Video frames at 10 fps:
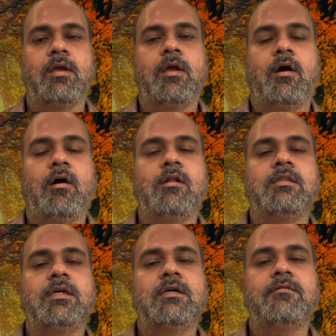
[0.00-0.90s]
All
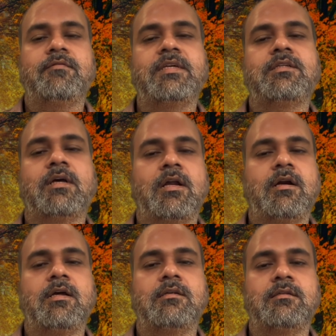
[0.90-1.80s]
the fixed
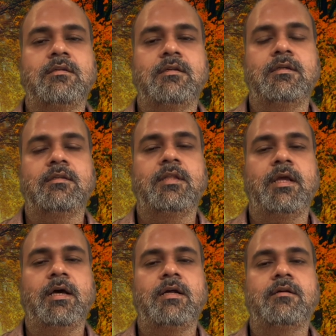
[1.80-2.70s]
Karanas, they
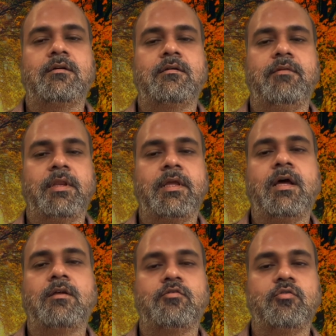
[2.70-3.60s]
are very
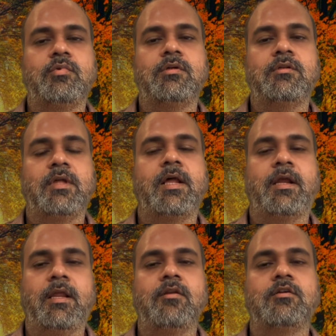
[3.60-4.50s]
Ashubh, they are
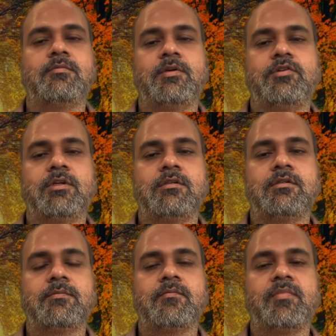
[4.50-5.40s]
inauspicious.
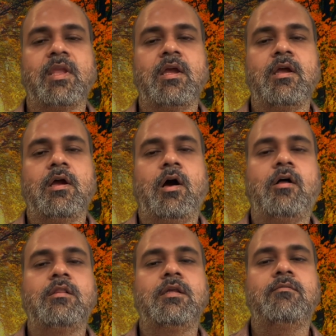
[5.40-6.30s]

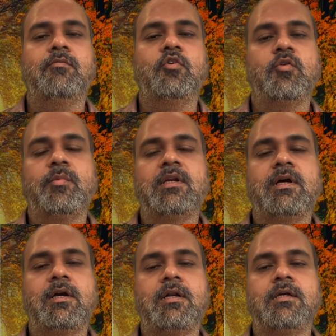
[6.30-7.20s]
All the movable
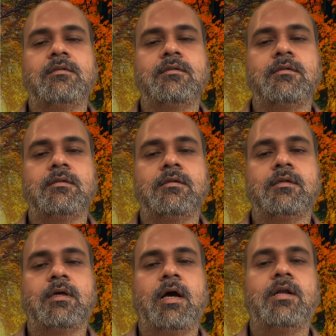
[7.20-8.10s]
Karanas
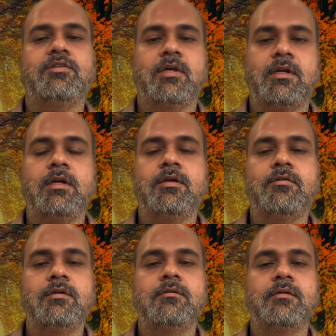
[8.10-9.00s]
are generally
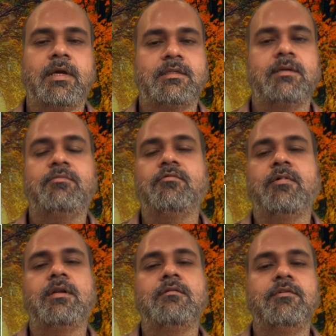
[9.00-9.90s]
good except
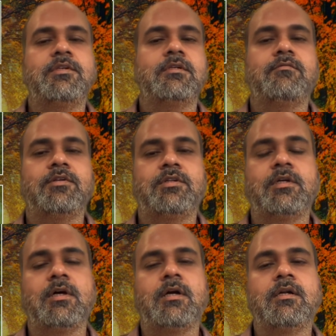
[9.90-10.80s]
one, which is Vishti
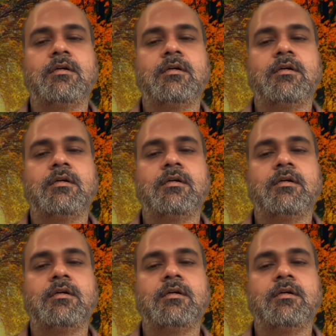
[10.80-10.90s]
Karana.